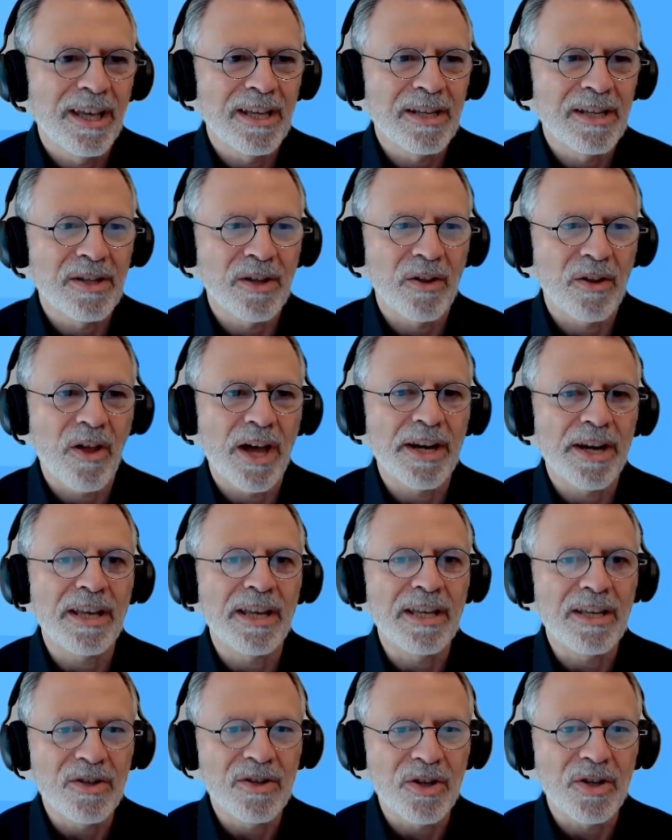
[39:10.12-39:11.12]
is a lot
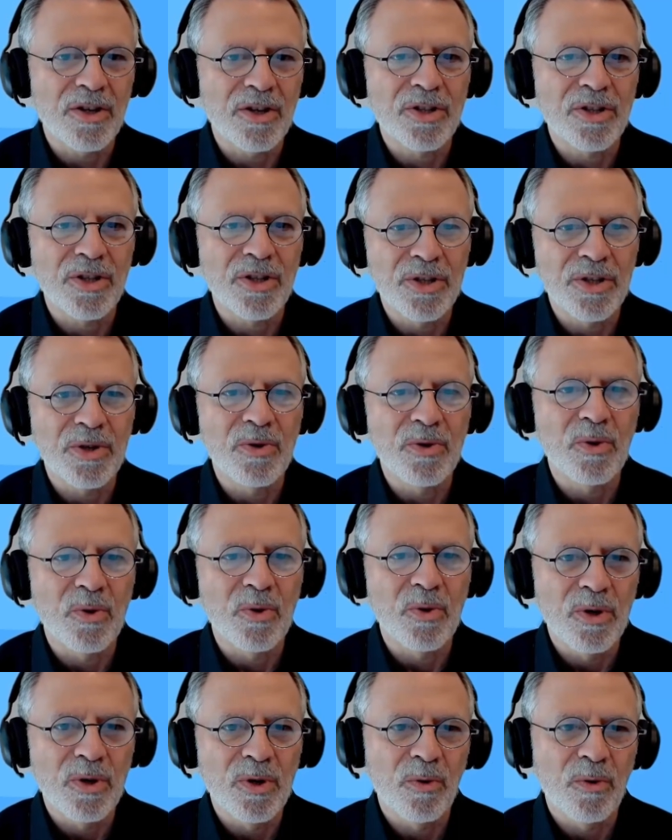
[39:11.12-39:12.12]
easier to
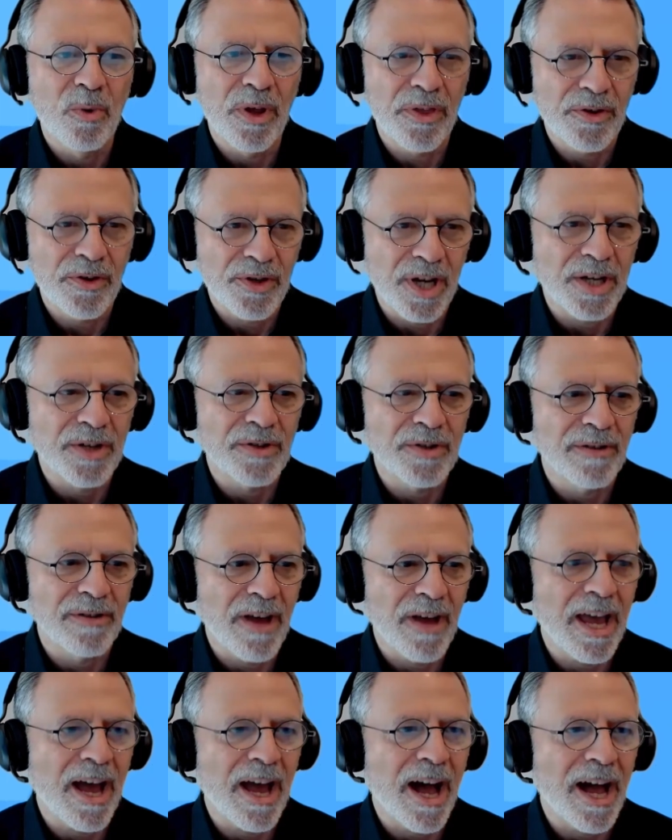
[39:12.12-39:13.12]
do with generative
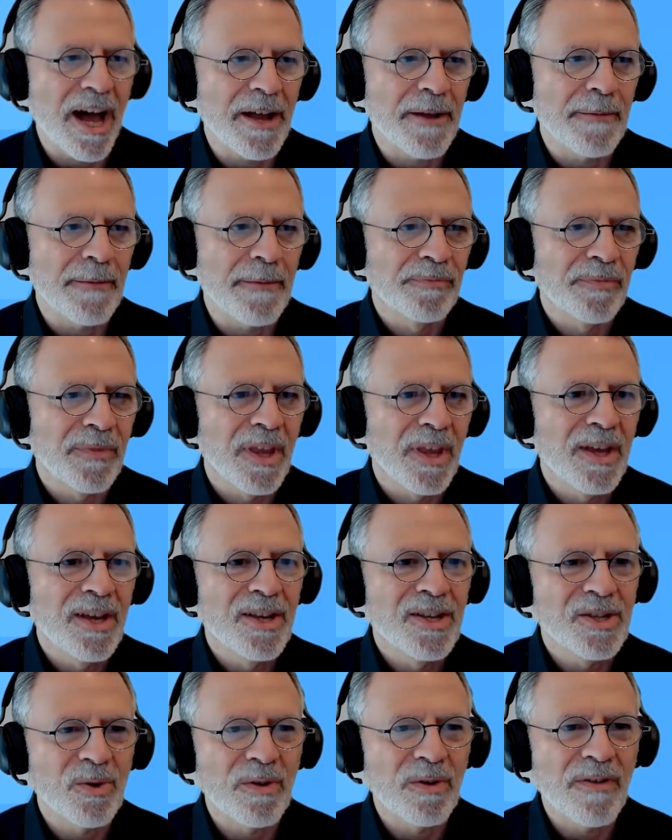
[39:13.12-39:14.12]
AI.
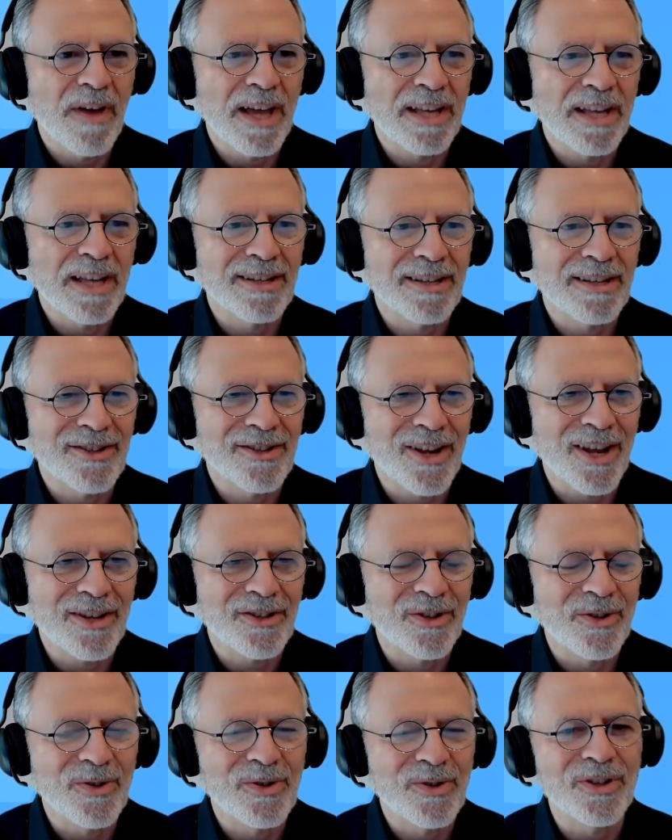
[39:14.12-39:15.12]
So we've had
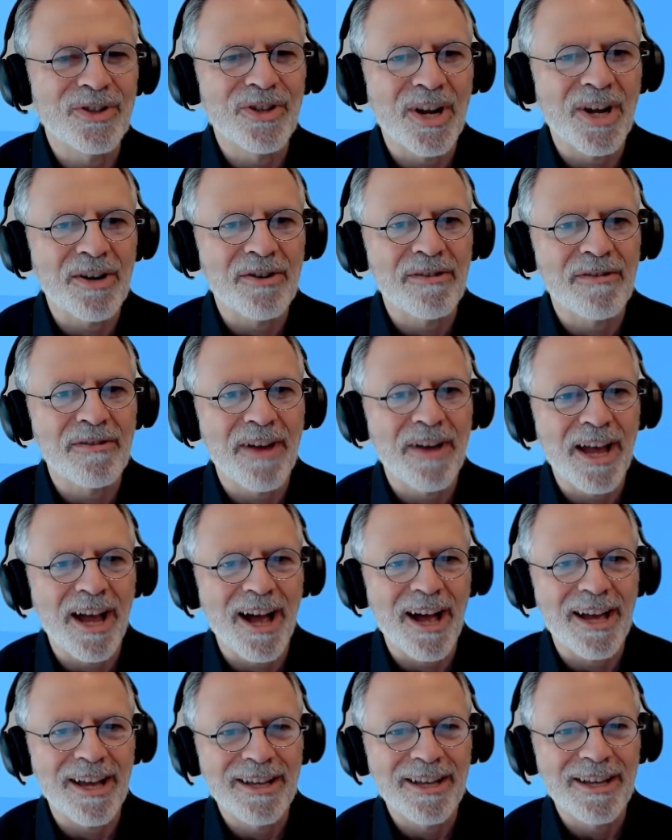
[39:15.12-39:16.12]
success using generative
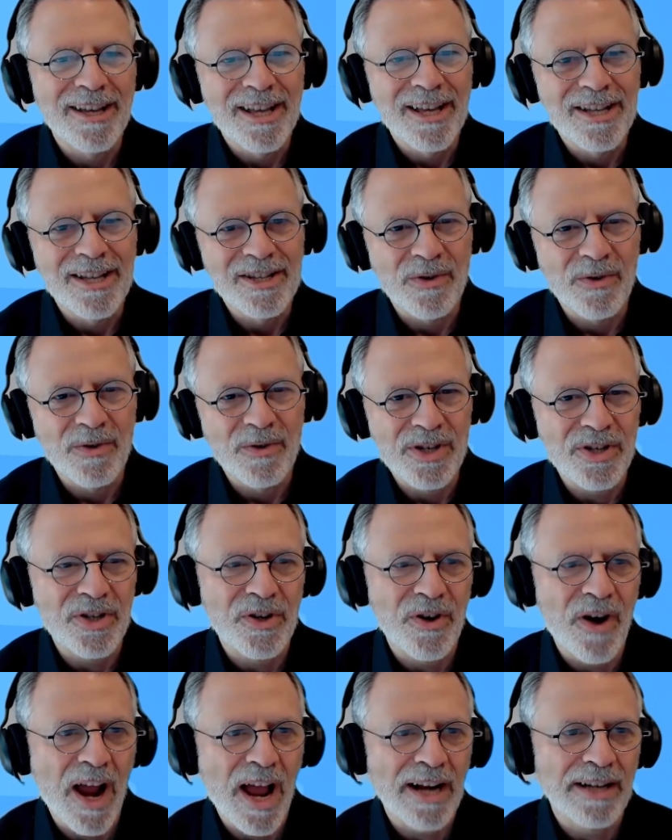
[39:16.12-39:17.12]
AI to
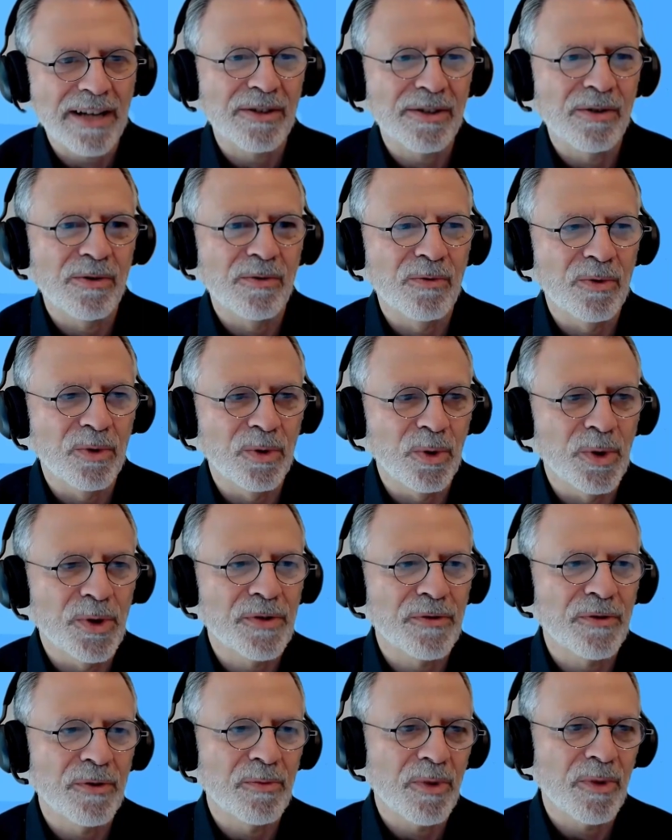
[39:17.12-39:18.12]
extract rules
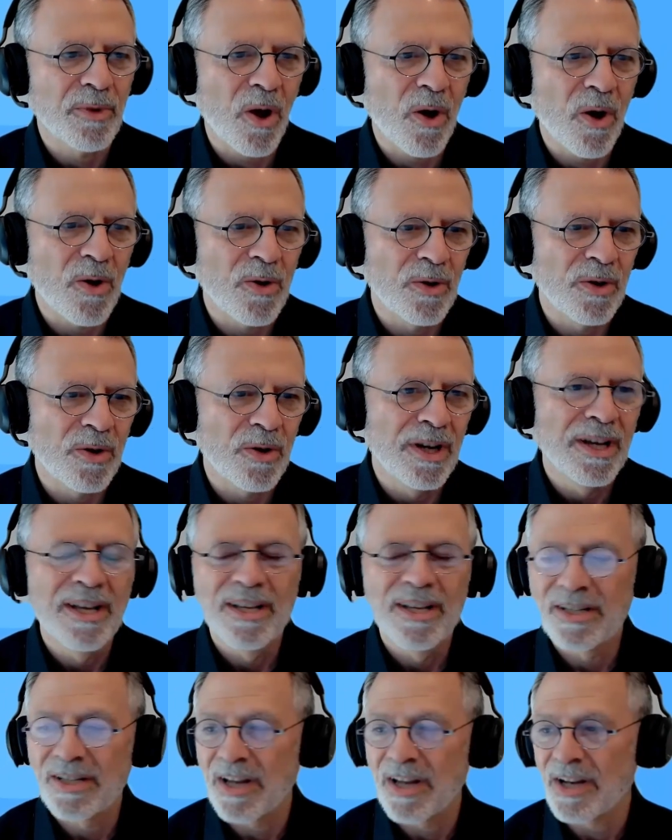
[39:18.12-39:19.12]
from code
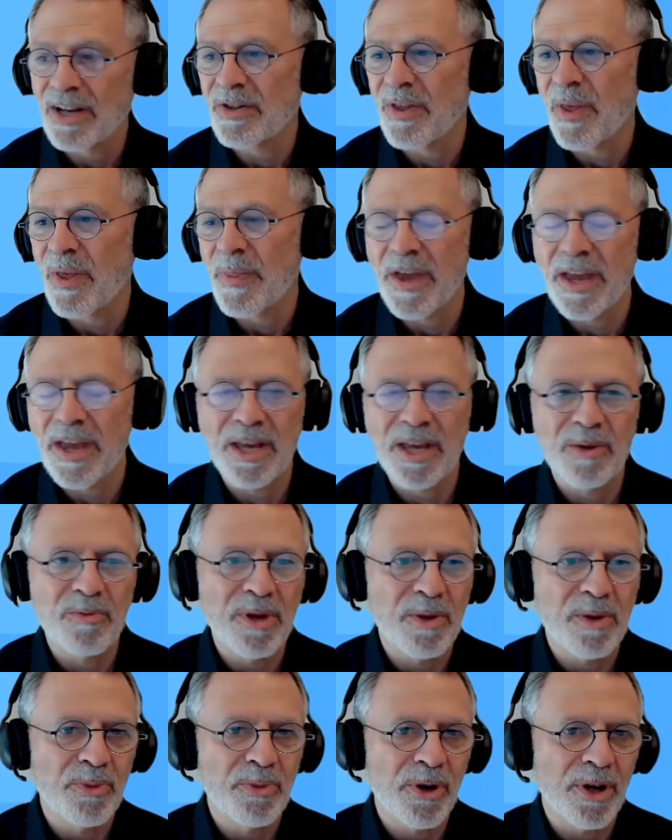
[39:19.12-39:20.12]
such that they can
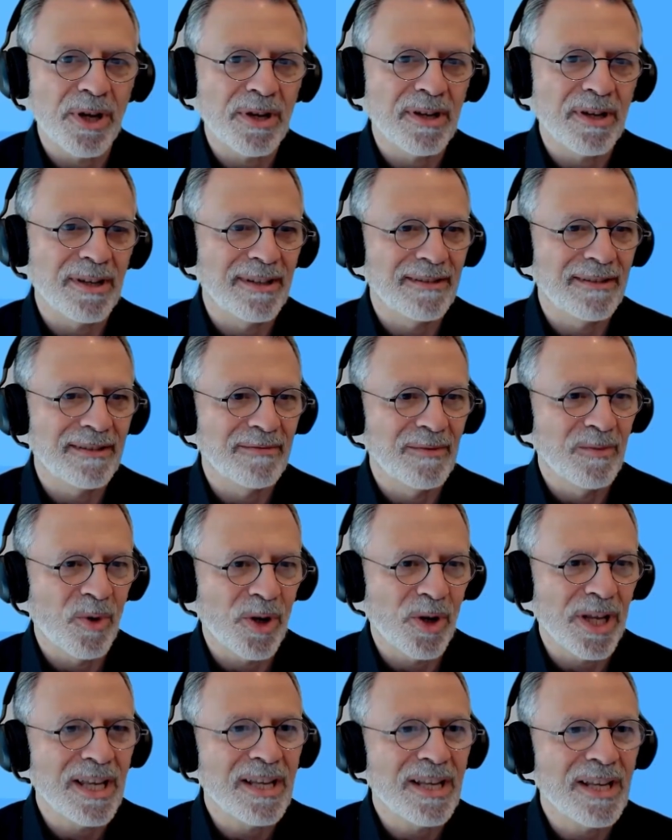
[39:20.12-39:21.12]
be put
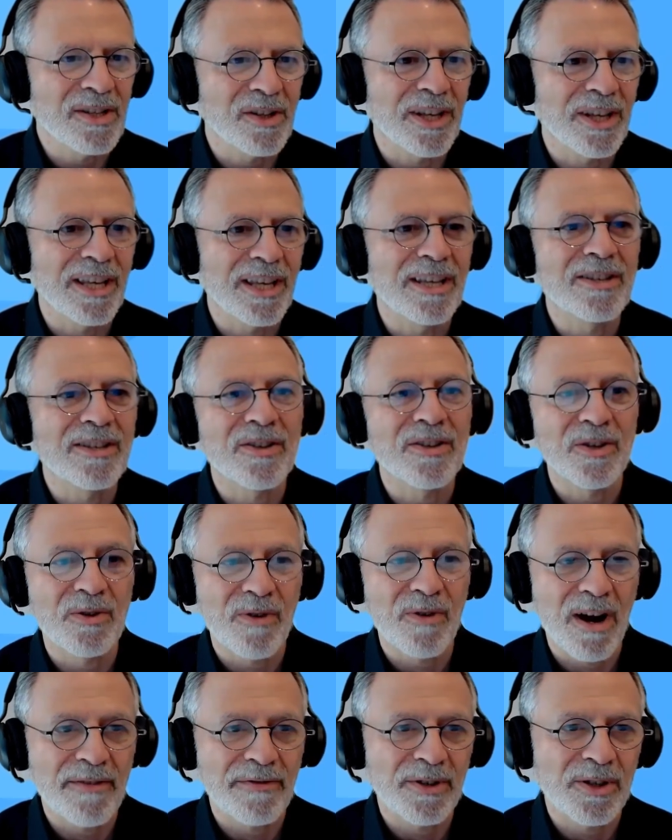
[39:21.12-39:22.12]
more easily into the
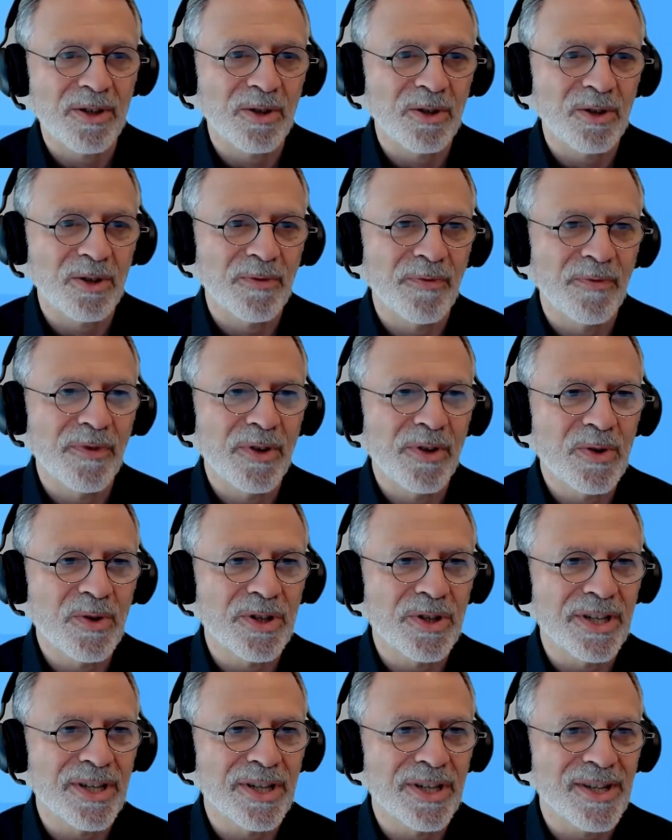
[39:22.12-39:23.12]
graphical
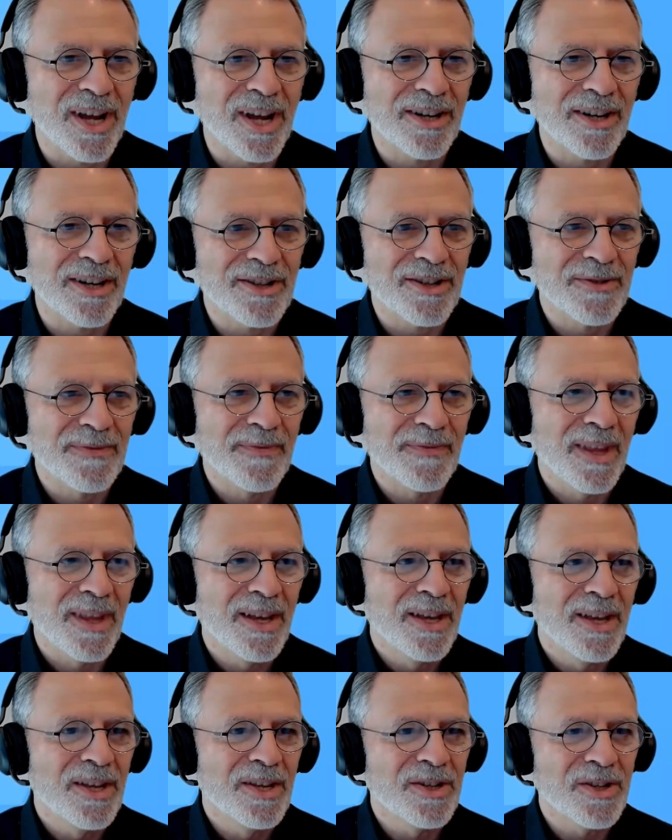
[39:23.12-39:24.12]
user designers.
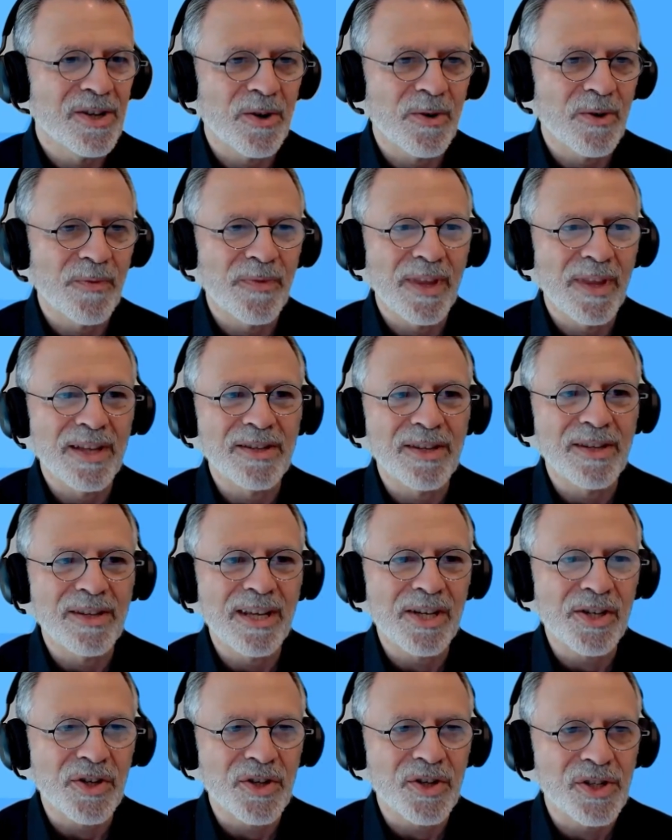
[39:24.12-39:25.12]
So it's an
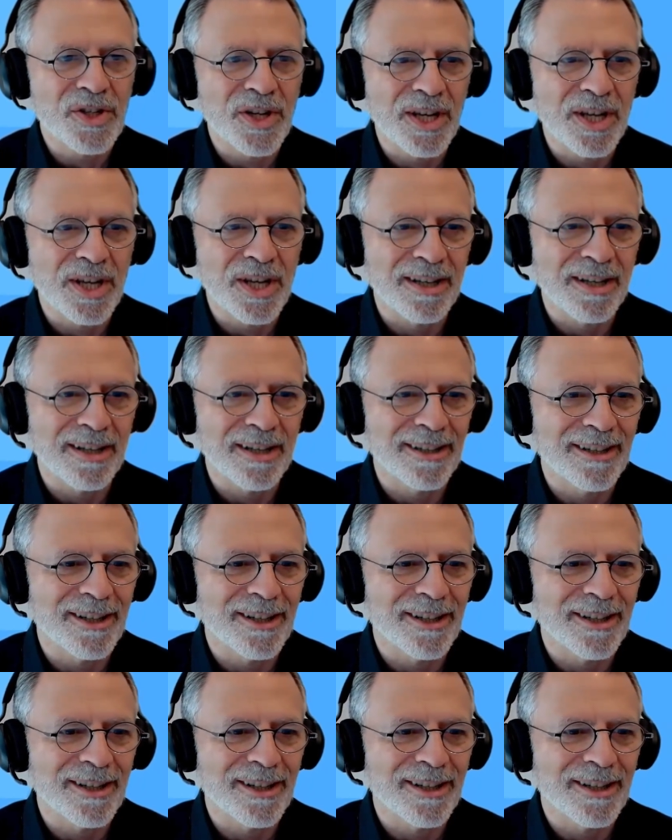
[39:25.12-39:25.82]
interesting